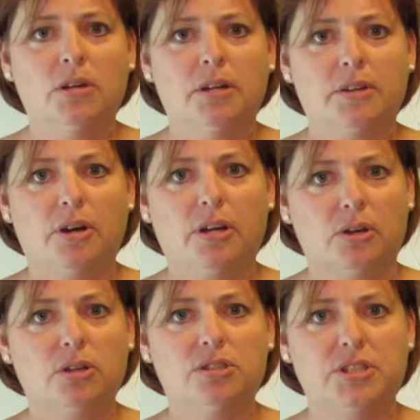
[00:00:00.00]
They're in
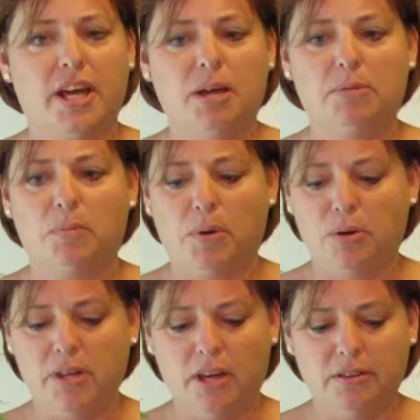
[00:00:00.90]
good shape, they're
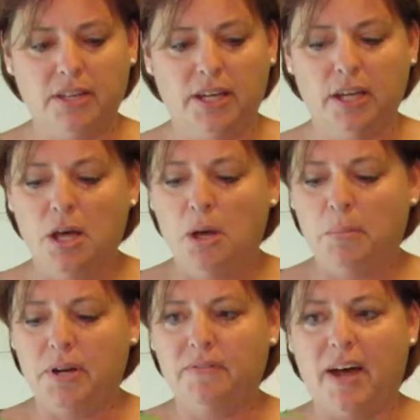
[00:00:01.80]
both healthy,
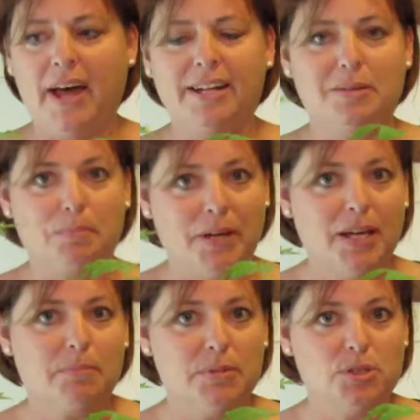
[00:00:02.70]
but if I had to
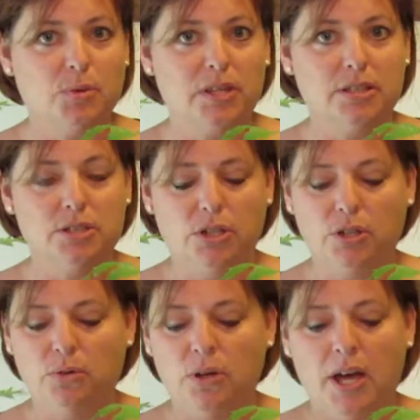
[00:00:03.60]
pick between the
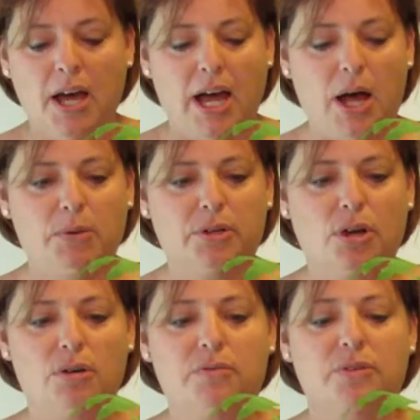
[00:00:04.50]
two, I would
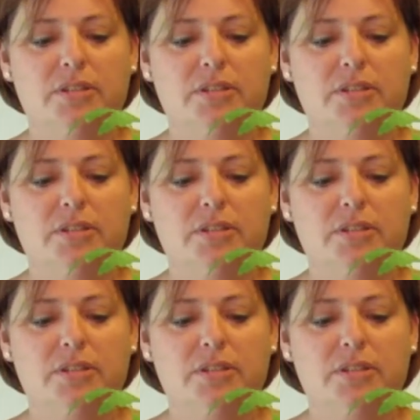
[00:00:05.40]
go for